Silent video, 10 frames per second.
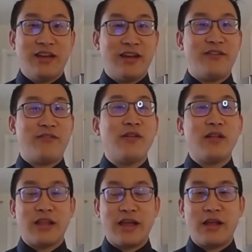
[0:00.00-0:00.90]
and
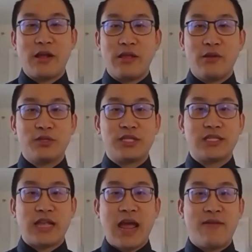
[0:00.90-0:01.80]
like it was
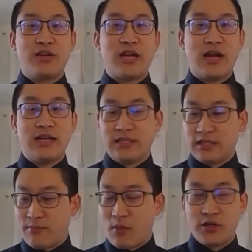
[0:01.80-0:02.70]
just
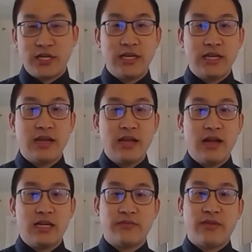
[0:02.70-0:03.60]
advertised, the martini,
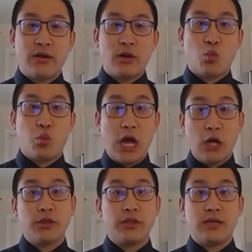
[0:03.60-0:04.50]
as a very
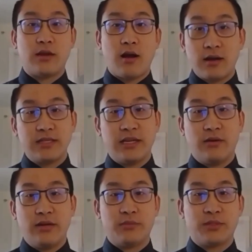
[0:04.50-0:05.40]
wealthy
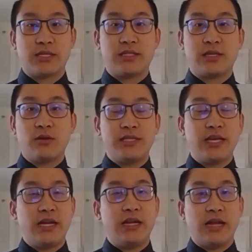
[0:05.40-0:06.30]
cocktail, and it was
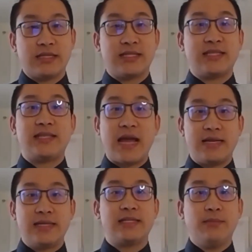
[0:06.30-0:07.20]
associated as a
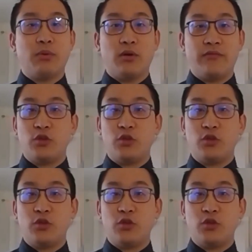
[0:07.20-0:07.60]
status symbol.